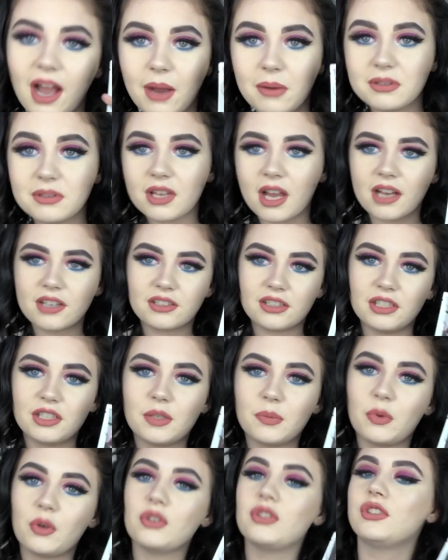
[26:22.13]
I was actually
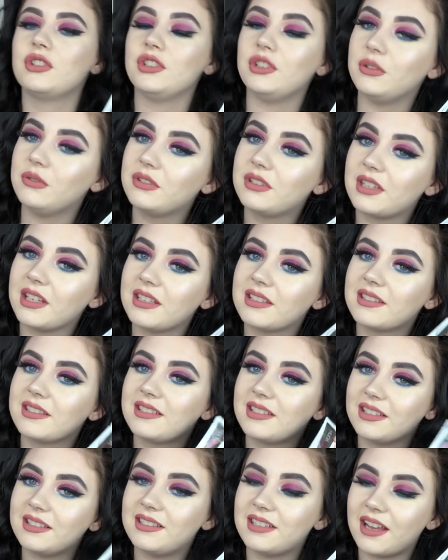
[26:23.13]
supposed to use this
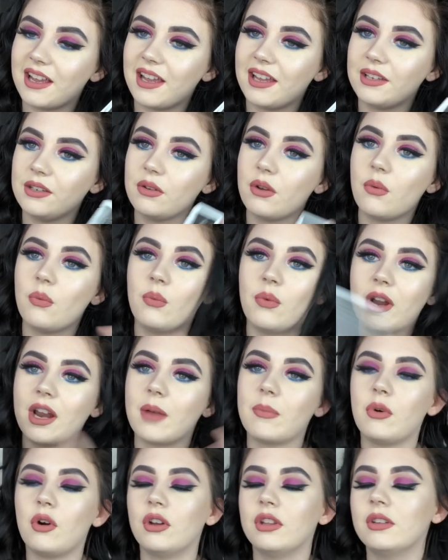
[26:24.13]
today when I
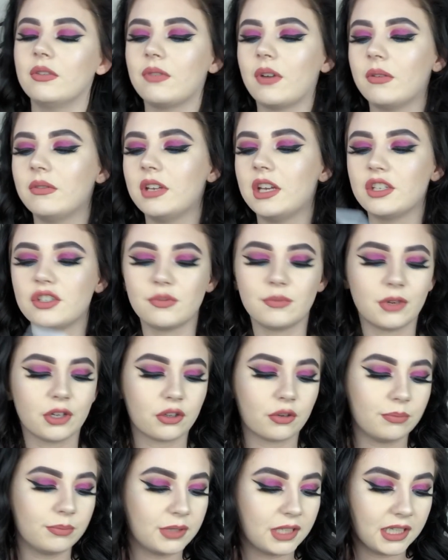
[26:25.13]
put on the foundation, but I
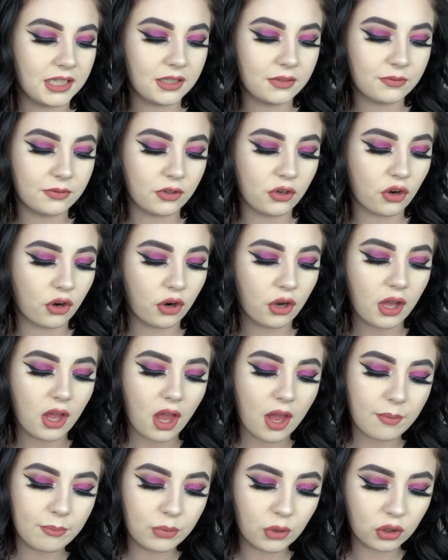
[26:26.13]
completely forgot.
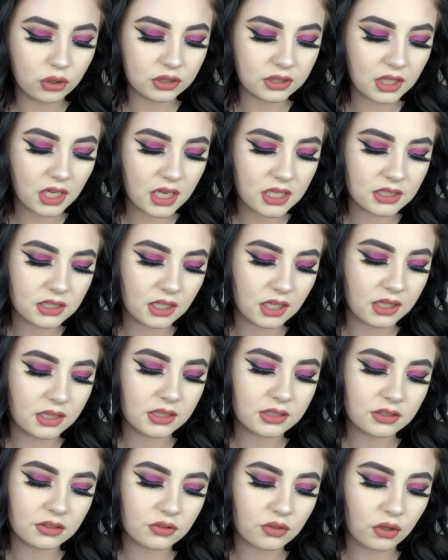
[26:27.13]
But this
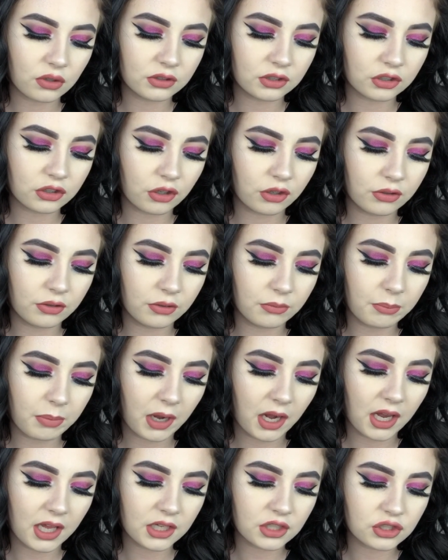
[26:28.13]
is called the
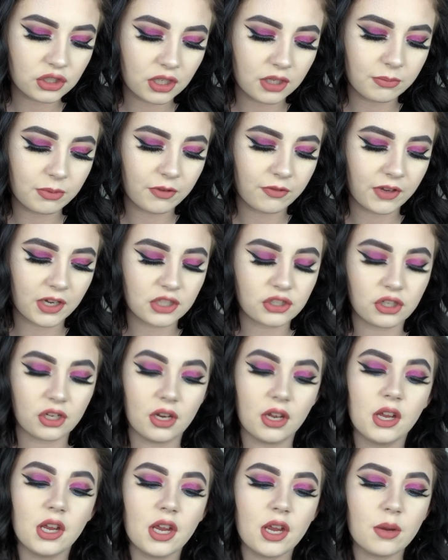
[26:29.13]
Complexion Perfection
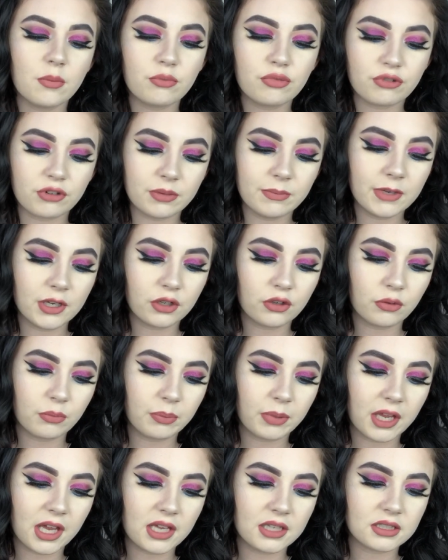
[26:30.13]
Pre-Makeup
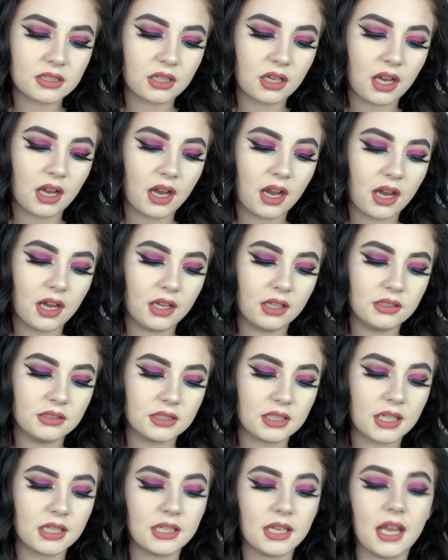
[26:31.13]
Base, and
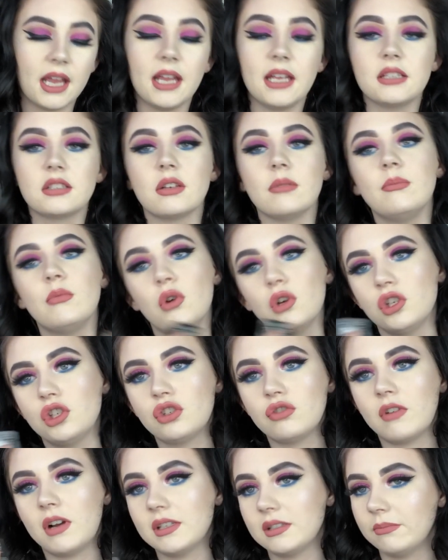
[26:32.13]
yeah, it's a
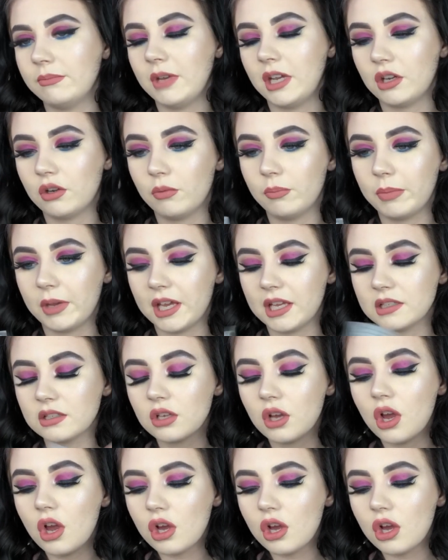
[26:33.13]
moisturising makeup base.